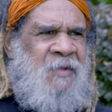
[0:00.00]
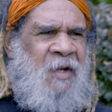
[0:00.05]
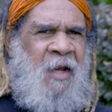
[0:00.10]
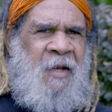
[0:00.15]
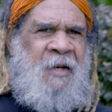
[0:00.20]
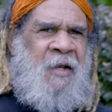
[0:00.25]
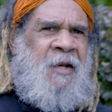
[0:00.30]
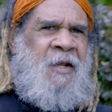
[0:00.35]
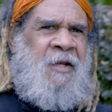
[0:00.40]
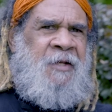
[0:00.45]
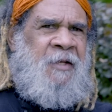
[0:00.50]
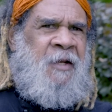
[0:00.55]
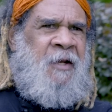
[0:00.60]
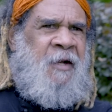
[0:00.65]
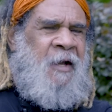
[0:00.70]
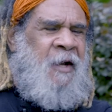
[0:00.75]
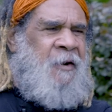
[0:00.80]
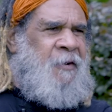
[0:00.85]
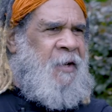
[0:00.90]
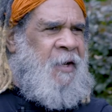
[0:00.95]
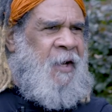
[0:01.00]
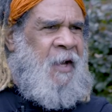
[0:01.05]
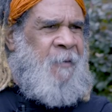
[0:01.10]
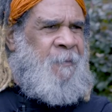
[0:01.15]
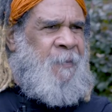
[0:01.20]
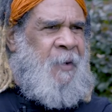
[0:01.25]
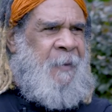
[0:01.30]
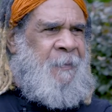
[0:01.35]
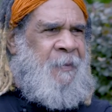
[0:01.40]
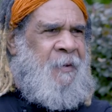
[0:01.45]
And they're dislocating
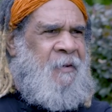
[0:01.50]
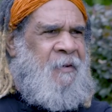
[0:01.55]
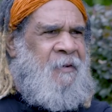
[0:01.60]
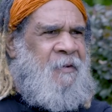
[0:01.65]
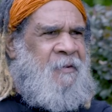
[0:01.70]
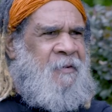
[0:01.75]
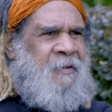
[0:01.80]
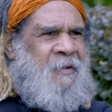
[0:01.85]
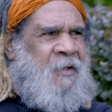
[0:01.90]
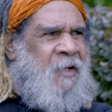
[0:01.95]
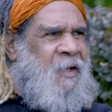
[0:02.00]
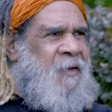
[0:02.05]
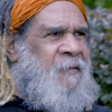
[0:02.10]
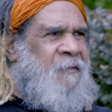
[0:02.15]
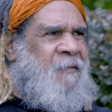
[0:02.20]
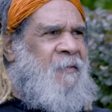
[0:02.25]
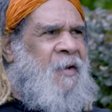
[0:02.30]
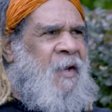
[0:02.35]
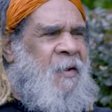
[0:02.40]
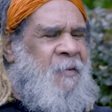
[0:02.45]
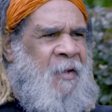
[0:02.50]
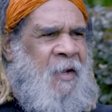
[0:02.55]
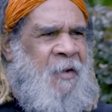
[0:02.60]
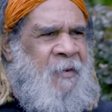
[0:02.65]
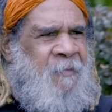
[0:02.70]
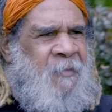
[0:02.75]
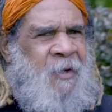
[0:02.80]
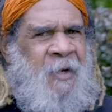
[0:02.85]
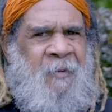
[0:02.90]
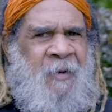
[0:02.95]
our people. They're
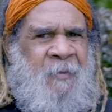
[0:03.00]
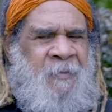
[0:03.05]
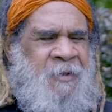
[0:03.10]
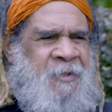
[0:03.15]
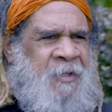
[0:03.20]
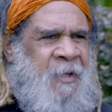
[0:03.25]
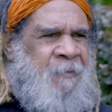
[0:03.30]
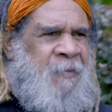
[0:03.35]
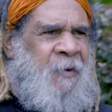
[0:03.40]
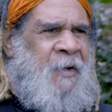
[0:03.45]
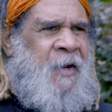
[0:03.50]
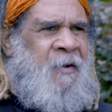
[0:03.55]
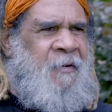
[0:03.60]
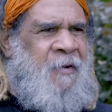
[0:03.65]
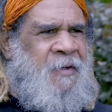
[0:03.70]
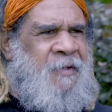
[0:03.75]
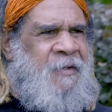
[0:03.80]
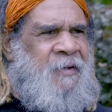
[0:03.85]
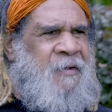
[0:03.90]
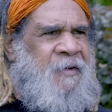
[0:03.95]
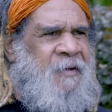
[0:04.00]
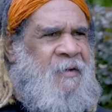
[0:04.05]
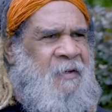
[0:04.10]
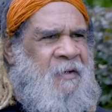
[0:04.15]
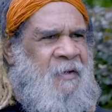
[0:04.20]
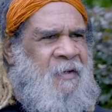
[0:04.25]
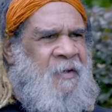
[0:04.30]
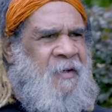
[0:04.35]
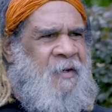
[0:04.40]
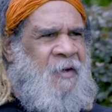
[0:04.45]
moving them to separate areas,
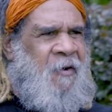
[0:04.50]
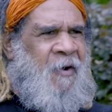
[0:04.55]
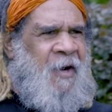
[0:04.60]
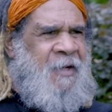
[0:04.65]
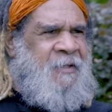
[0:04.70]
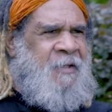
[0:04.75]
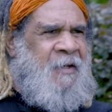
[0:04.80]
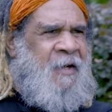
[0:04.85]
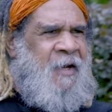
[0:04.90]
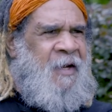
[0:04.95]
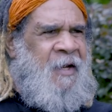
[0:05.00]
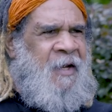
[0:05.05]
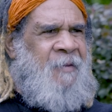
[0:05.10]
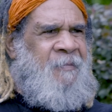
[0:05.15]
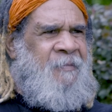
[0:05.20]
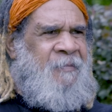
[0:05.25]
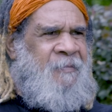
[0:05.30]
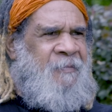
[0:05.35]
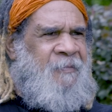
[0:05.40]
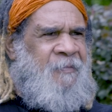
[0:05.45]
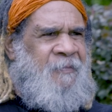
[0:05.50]
isolating them,